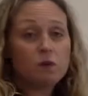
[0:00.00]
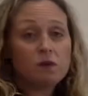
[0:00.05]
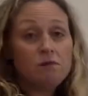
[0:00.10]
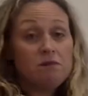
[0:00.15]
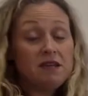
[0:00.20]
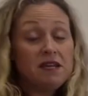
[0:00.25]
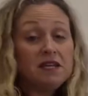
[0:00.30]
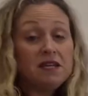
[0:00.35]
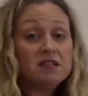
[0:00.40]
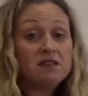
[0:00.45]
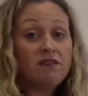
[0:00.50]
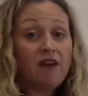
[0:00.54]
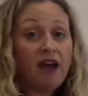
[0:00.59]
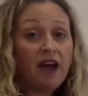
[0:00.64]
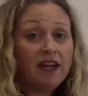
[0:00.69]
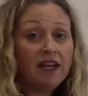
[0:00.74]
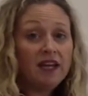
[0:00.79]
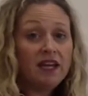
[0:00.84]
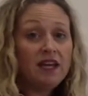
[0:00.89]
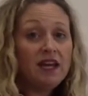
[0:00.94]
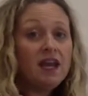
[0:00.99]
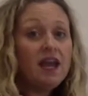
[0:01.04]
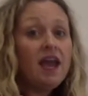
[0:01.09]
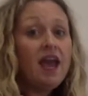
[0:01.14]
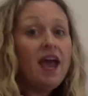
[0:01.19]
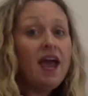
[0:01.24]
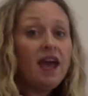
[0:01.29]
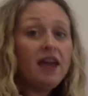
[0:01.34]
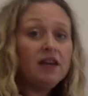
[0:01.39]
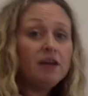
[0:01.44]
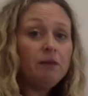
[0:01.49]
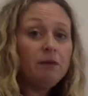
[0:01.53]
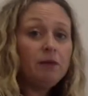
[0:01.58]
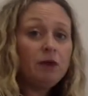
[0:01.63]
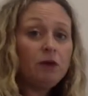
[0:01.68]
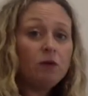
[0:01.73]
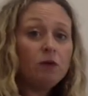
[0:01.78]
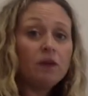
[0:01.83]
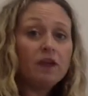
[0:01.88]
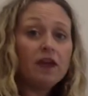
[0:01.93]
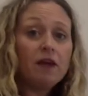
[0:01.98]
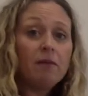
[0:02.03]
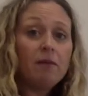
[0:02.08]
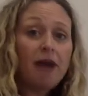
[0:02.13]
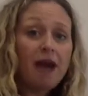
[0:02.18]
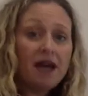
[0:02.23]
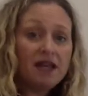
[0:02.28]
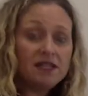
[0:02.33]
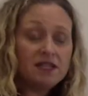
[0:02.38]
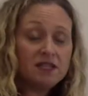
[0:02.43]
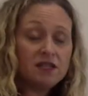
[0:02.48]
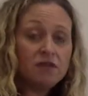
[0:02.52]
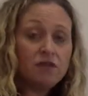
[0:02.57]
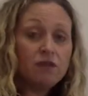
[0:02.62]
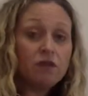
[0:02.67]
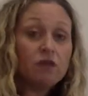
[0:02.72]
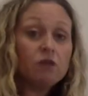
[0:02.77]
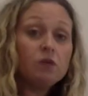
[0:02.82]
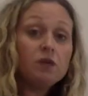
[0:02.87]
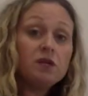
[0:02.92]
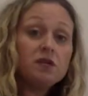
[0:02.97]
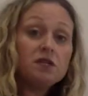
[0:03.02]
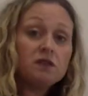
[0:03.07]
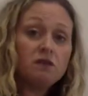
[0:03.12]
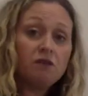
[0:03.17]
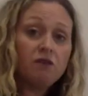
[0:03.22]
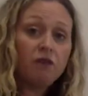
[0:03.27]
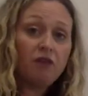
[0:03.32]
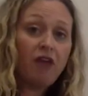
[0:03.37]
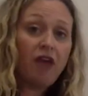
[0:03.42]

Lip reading: when being divided, end up equaling a positive. The reason for